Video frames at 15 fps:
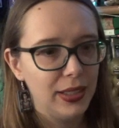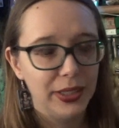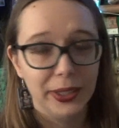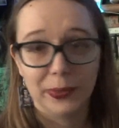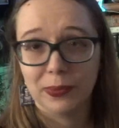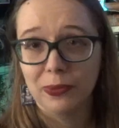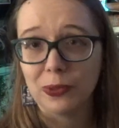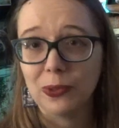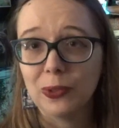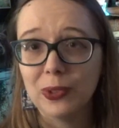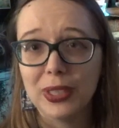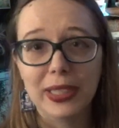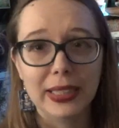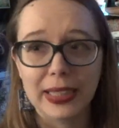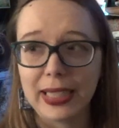some
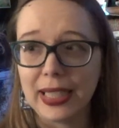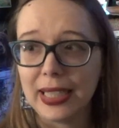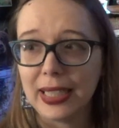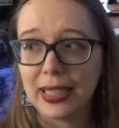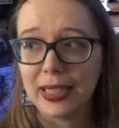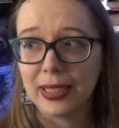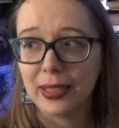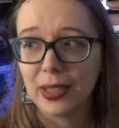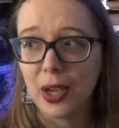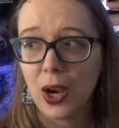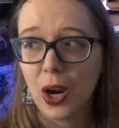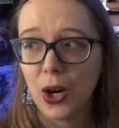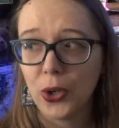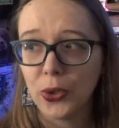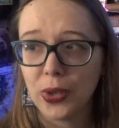really
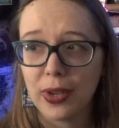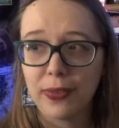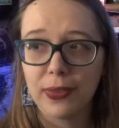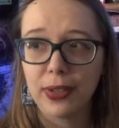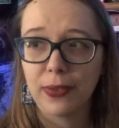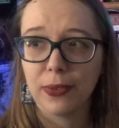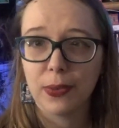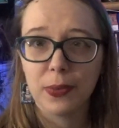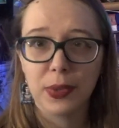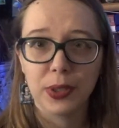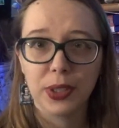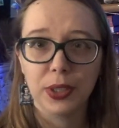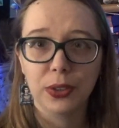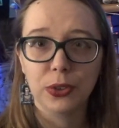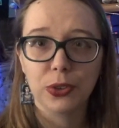horrific
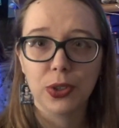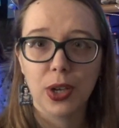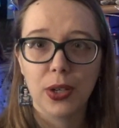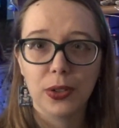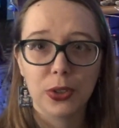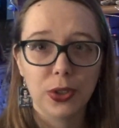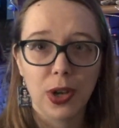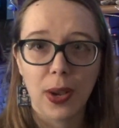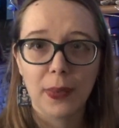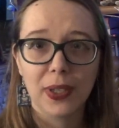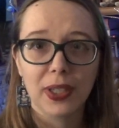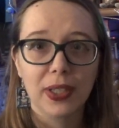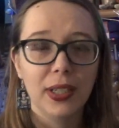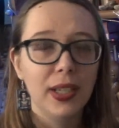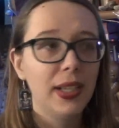familial
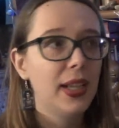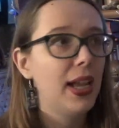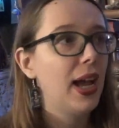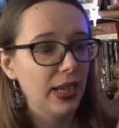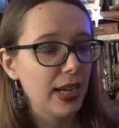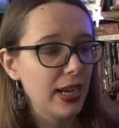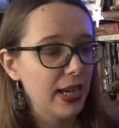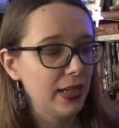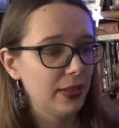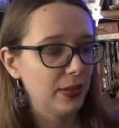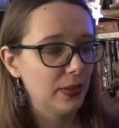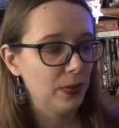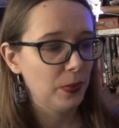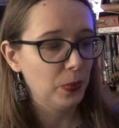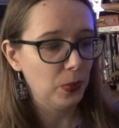trauma. It
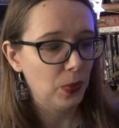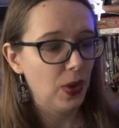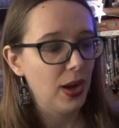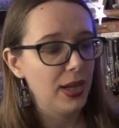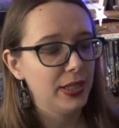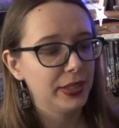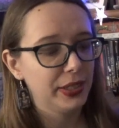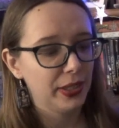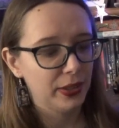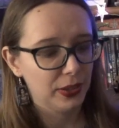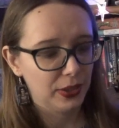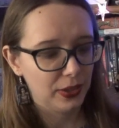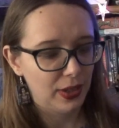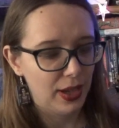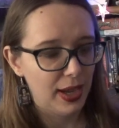was a
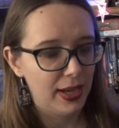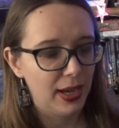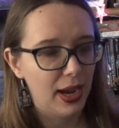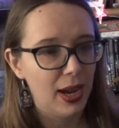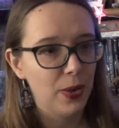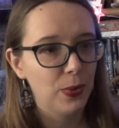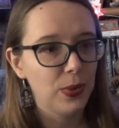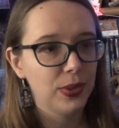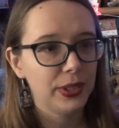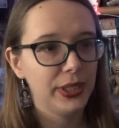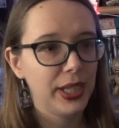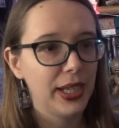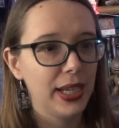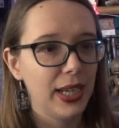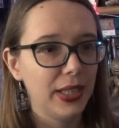lot. I will
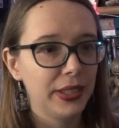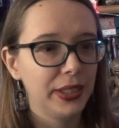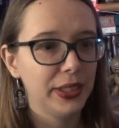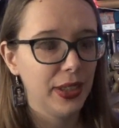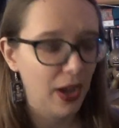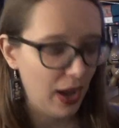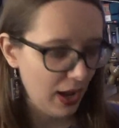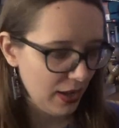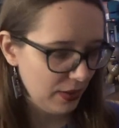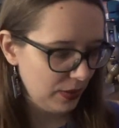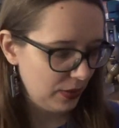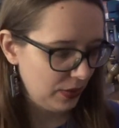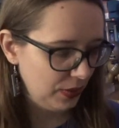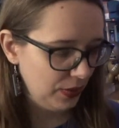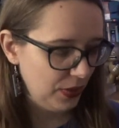say it's not
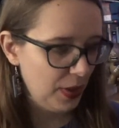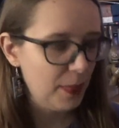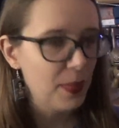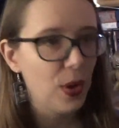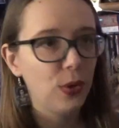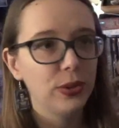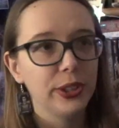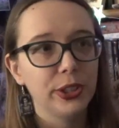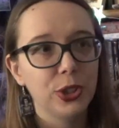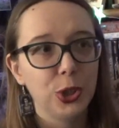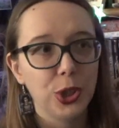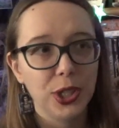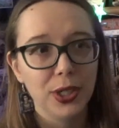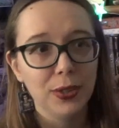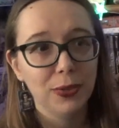the most
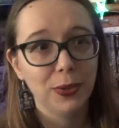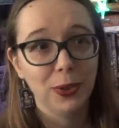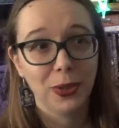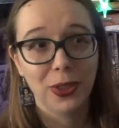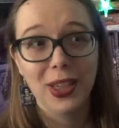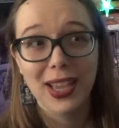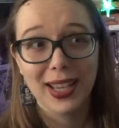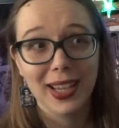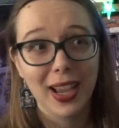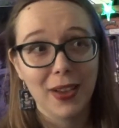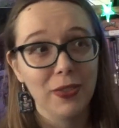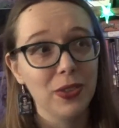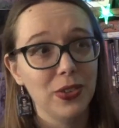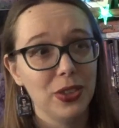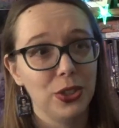cheerful thing
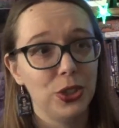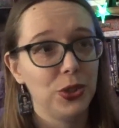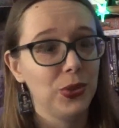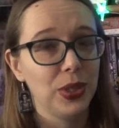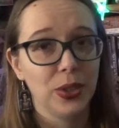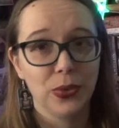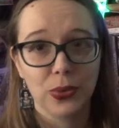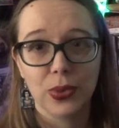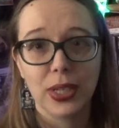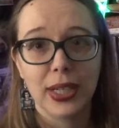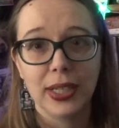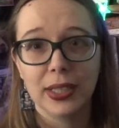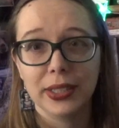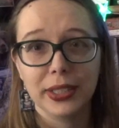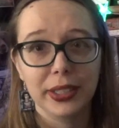ever that you can
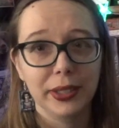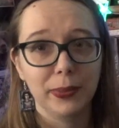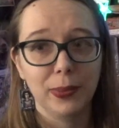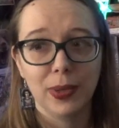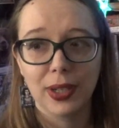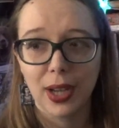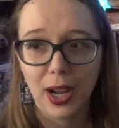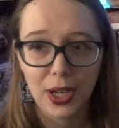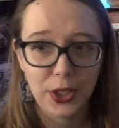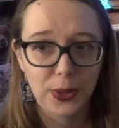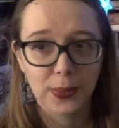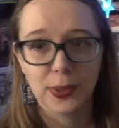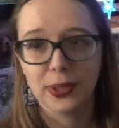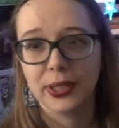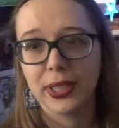read, because it's
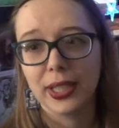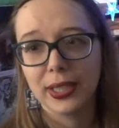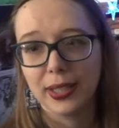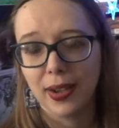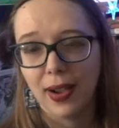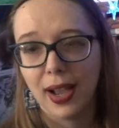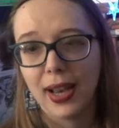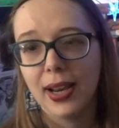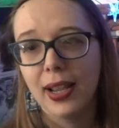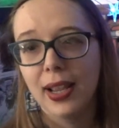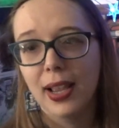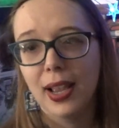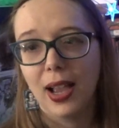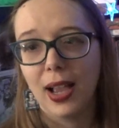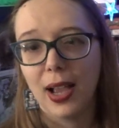100% not.
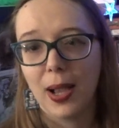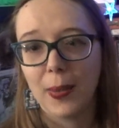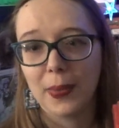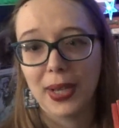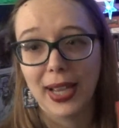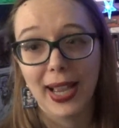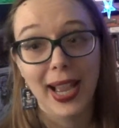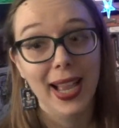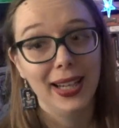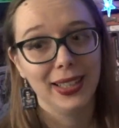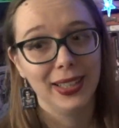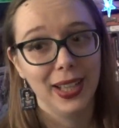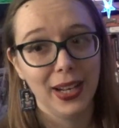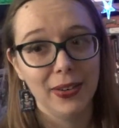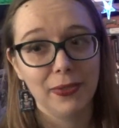I
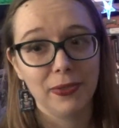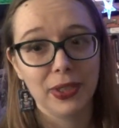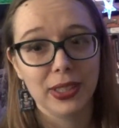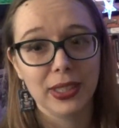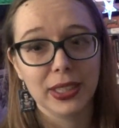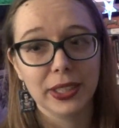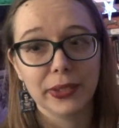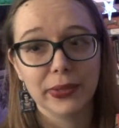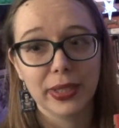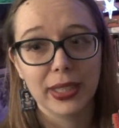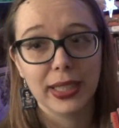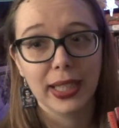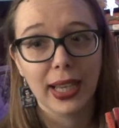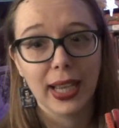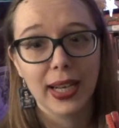had a lot of feelings
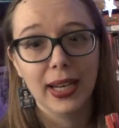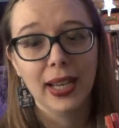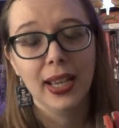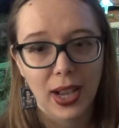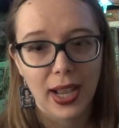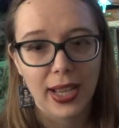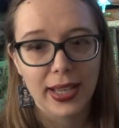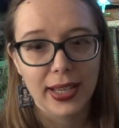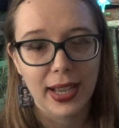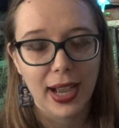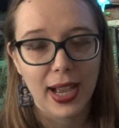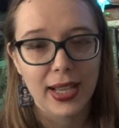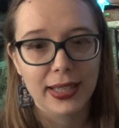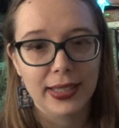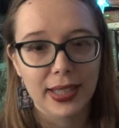reading it.
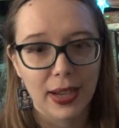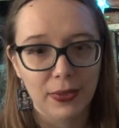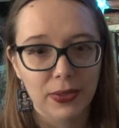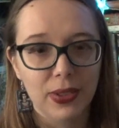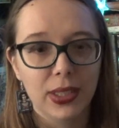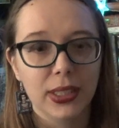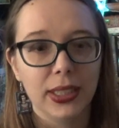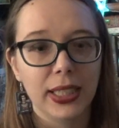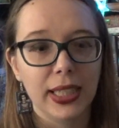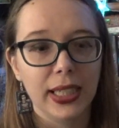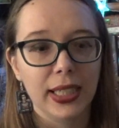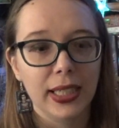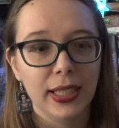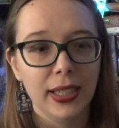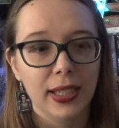I
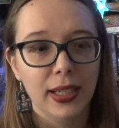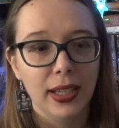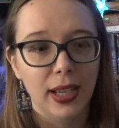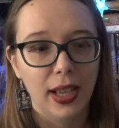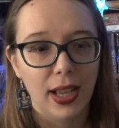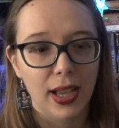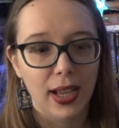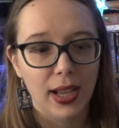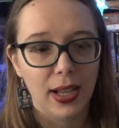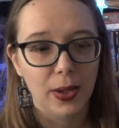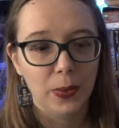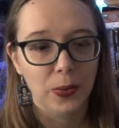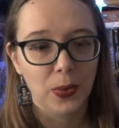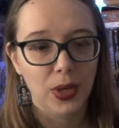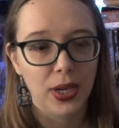definitely
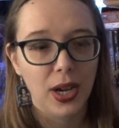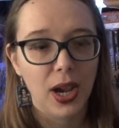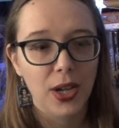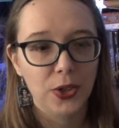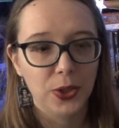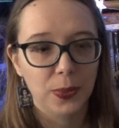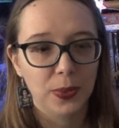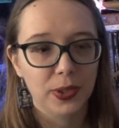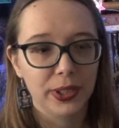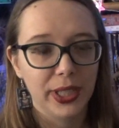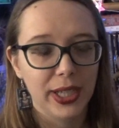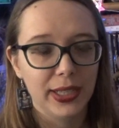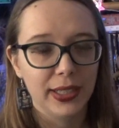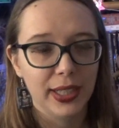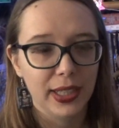
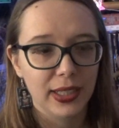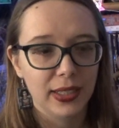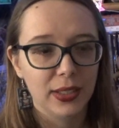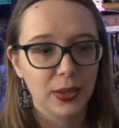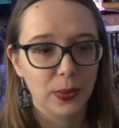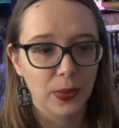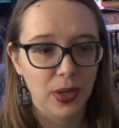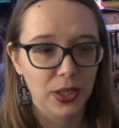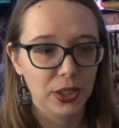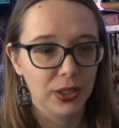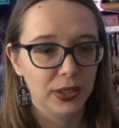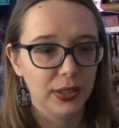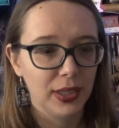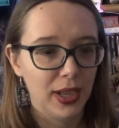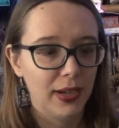100% needed to watch
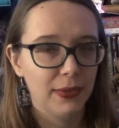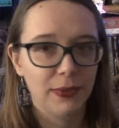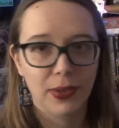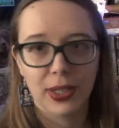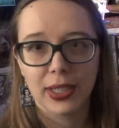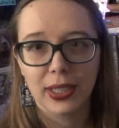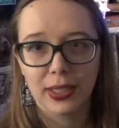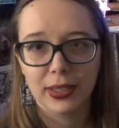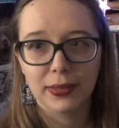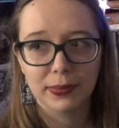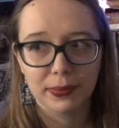a lot of funny